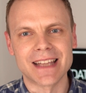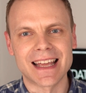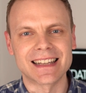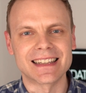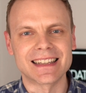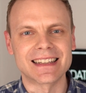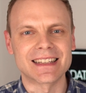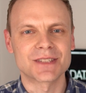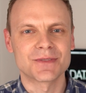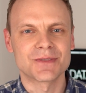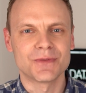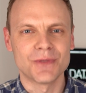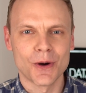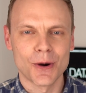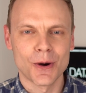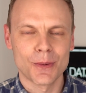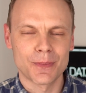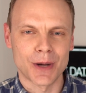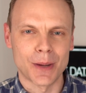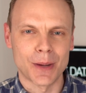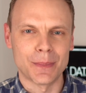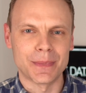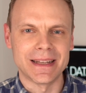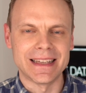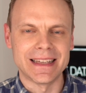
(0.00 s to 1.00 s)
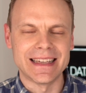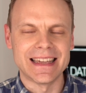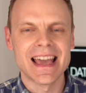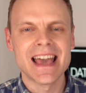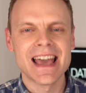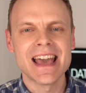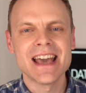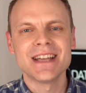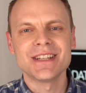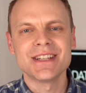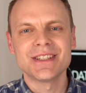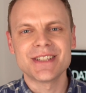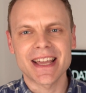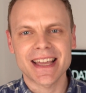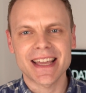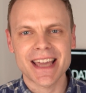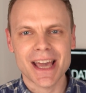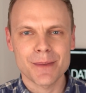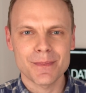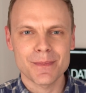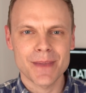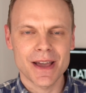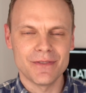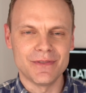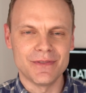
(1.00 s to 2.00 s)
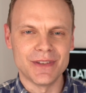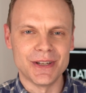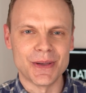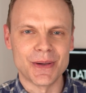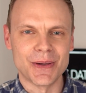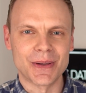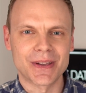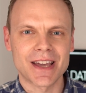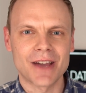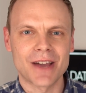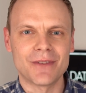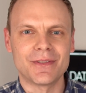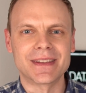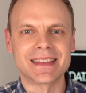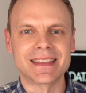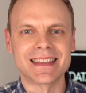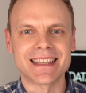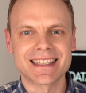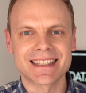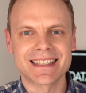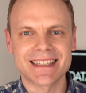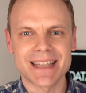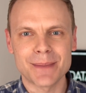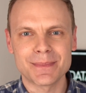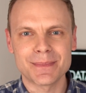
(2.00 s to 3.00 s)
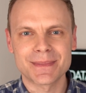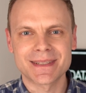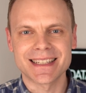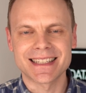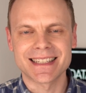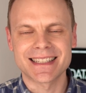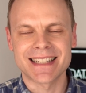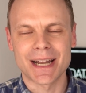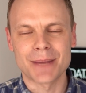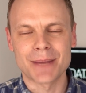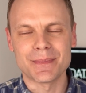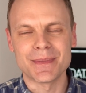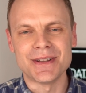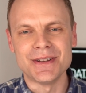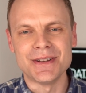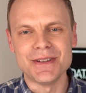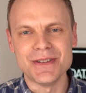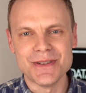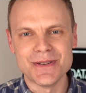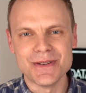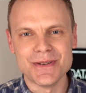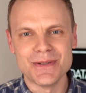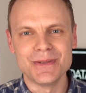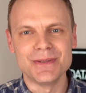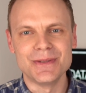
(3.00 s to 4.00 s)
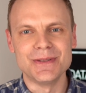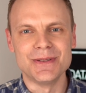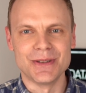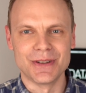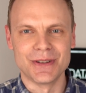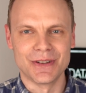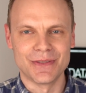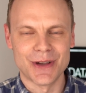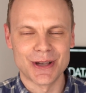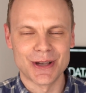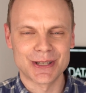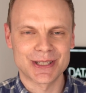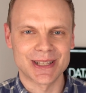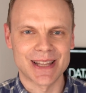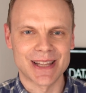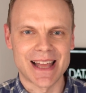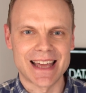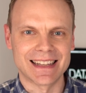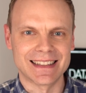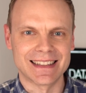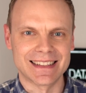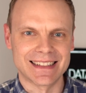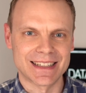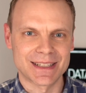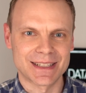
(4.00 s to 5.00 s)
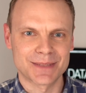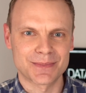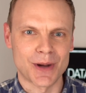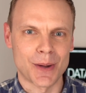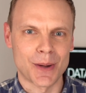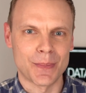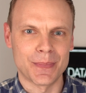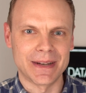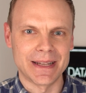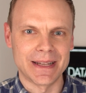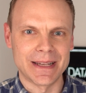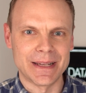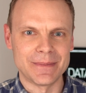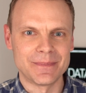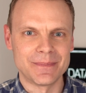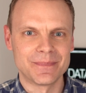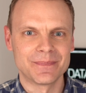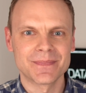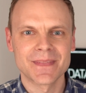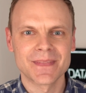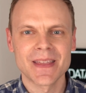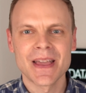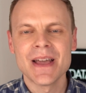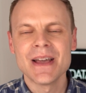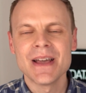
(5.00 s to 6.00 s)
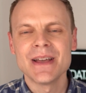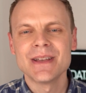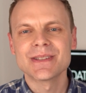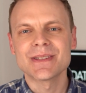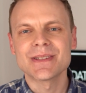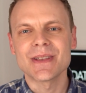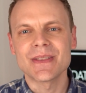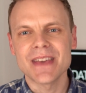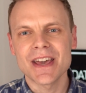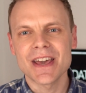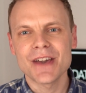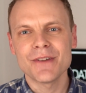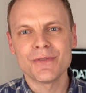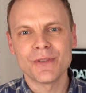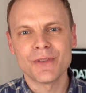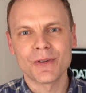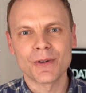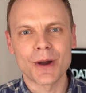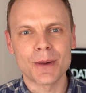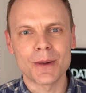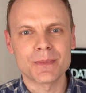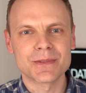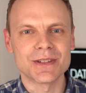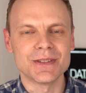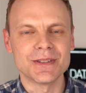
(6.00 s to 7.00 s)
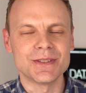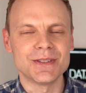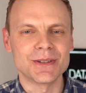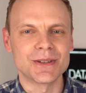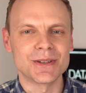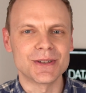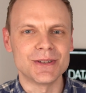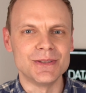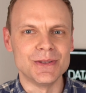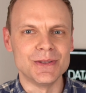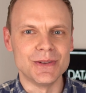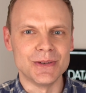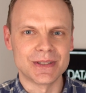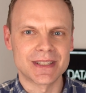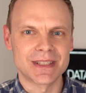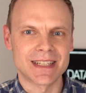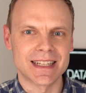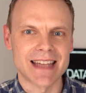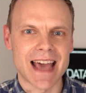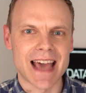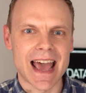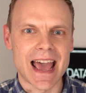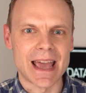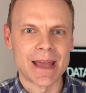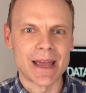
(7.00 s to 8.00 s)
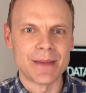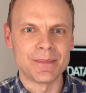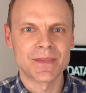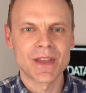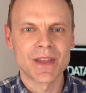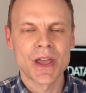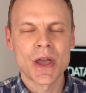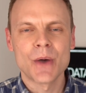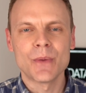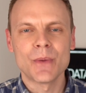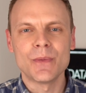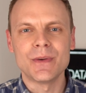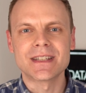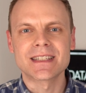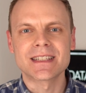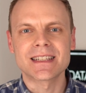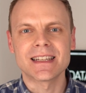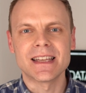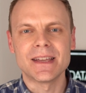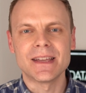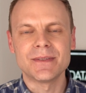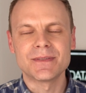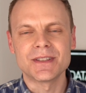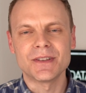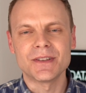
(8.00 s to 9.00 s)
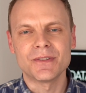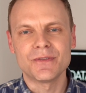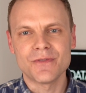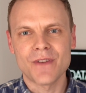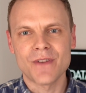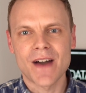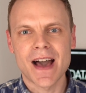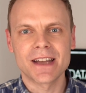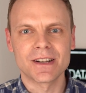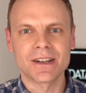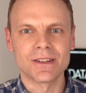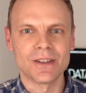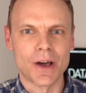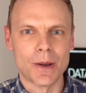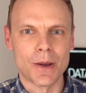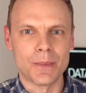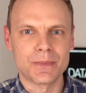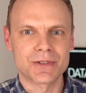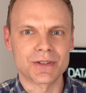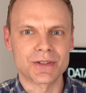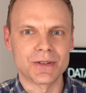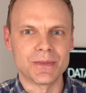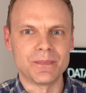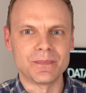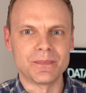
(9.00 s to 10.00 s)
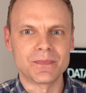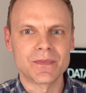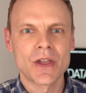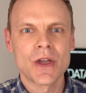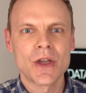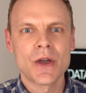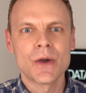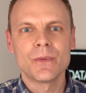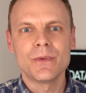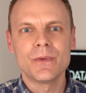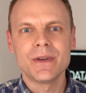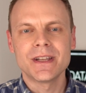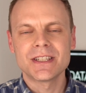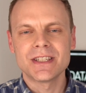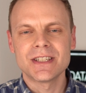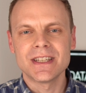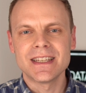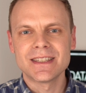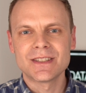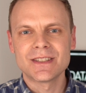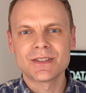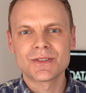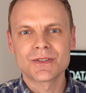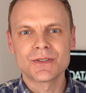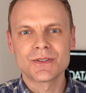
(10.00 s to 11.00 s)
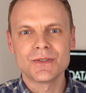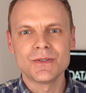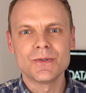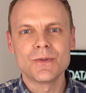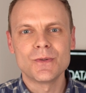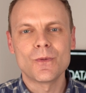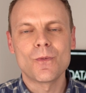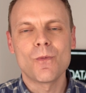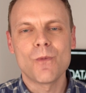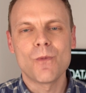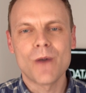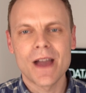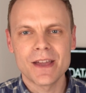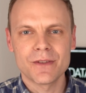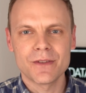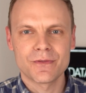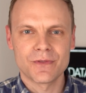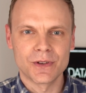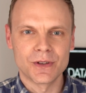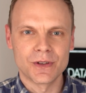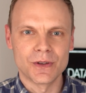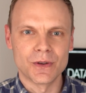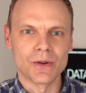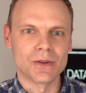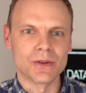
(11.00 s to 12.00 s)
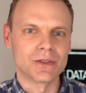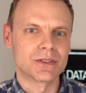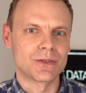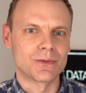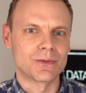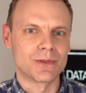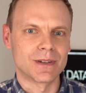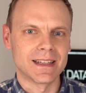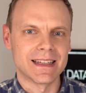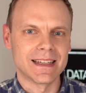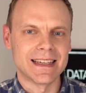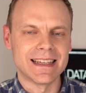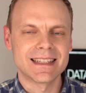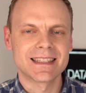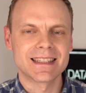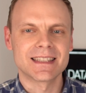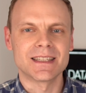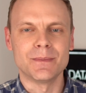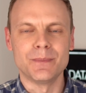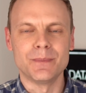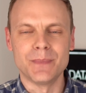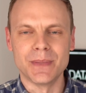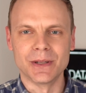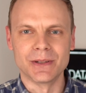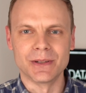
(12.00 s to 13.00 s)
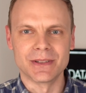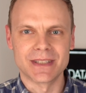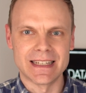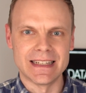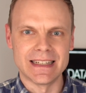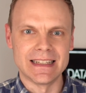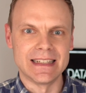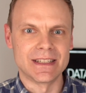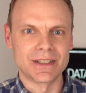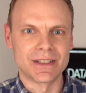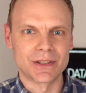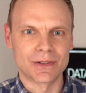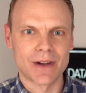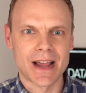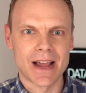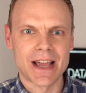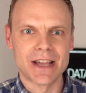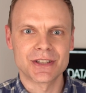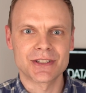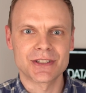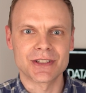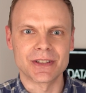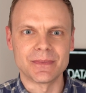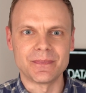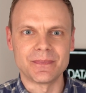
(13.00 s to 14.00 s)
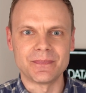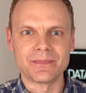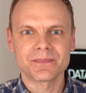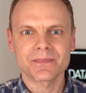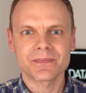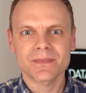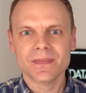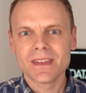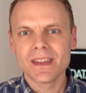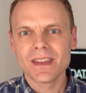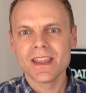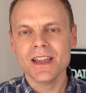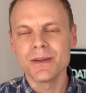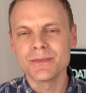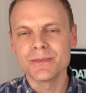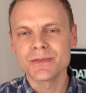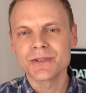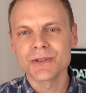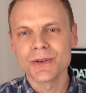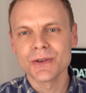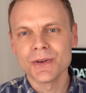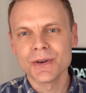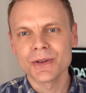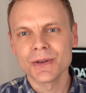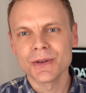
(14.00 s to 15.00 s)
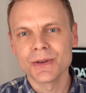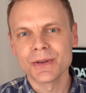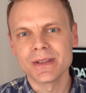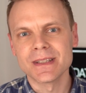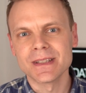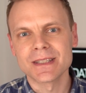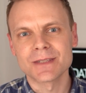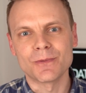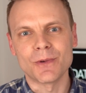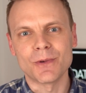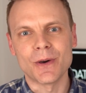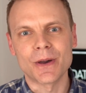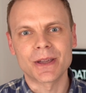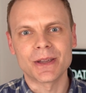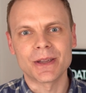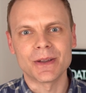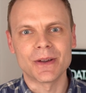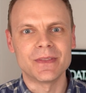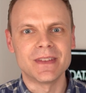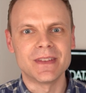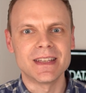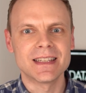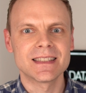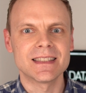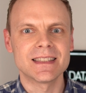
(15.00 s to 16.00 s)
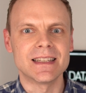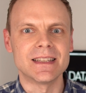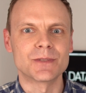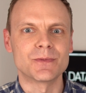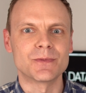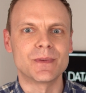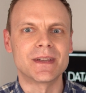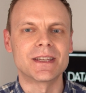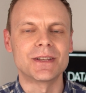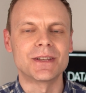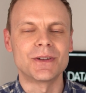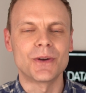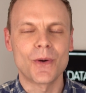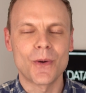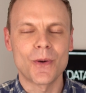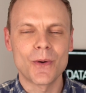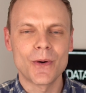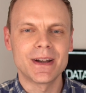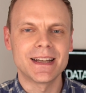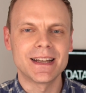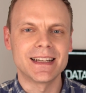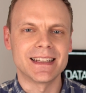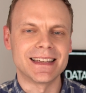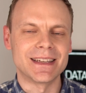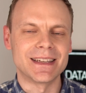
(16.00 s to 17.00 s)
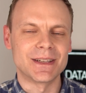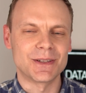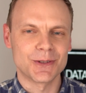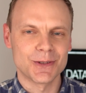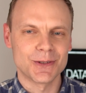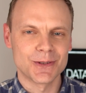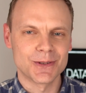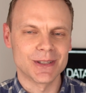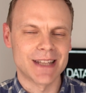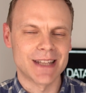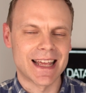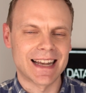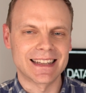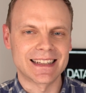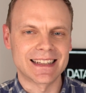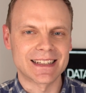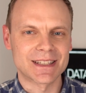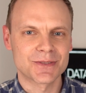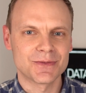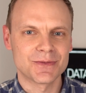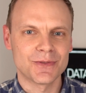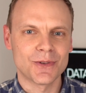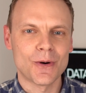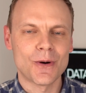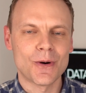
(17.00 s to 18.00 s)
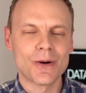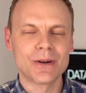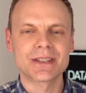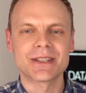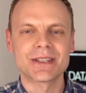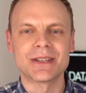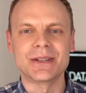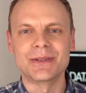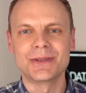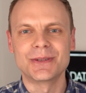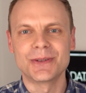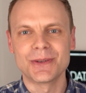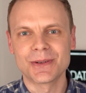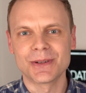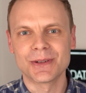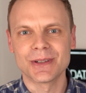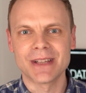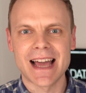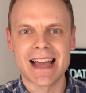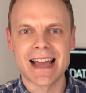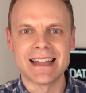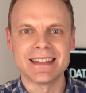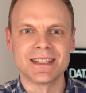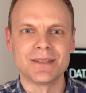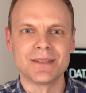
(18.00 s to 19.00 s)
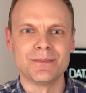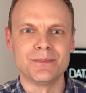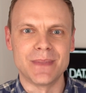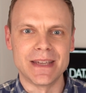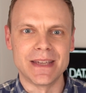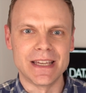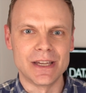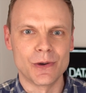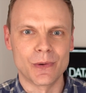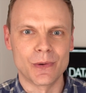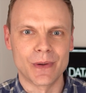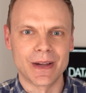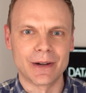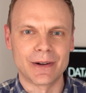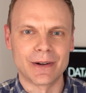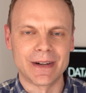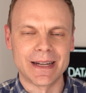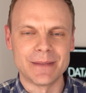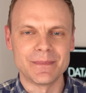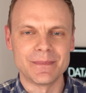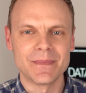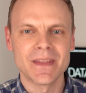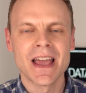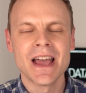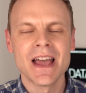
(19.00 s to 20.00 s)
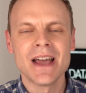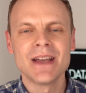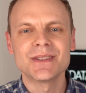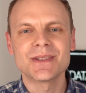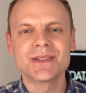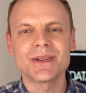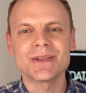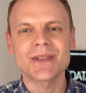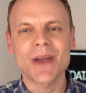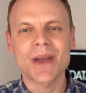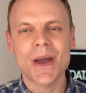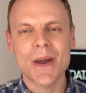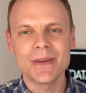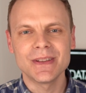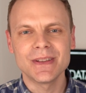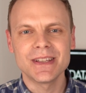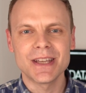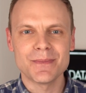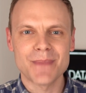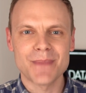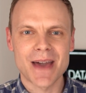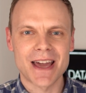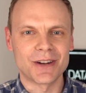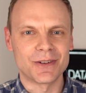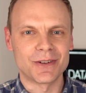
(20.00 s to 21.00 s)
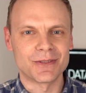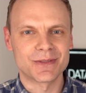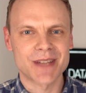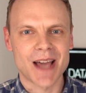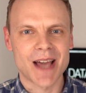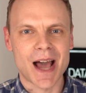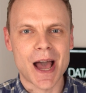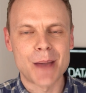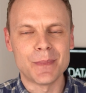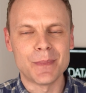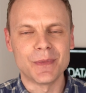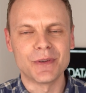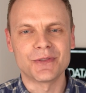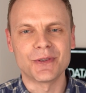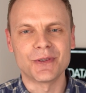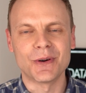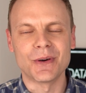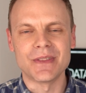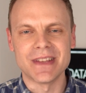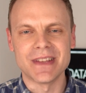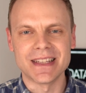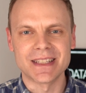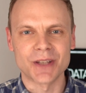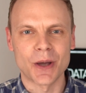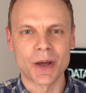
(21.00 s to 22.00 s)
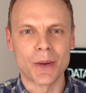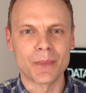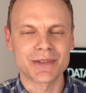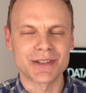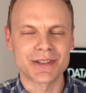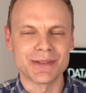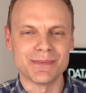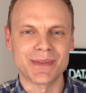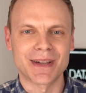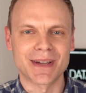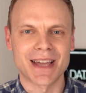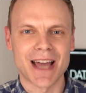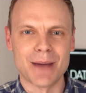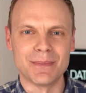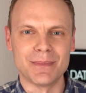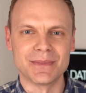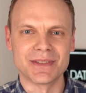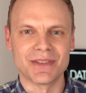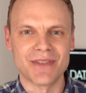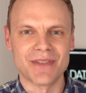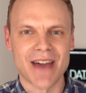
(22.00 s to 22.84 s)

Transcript: Analytics 4 property, check out my video covering the steps to set up a new Universal Analytics property. So there are four options you can use today, which leaves the final option, which is to wait for Google to release the built-in integration. I'm sure Google is working on this since we can already link Google Analytics 4 to Google Ads and BigQuery, so it's only a matter of time before this option becomes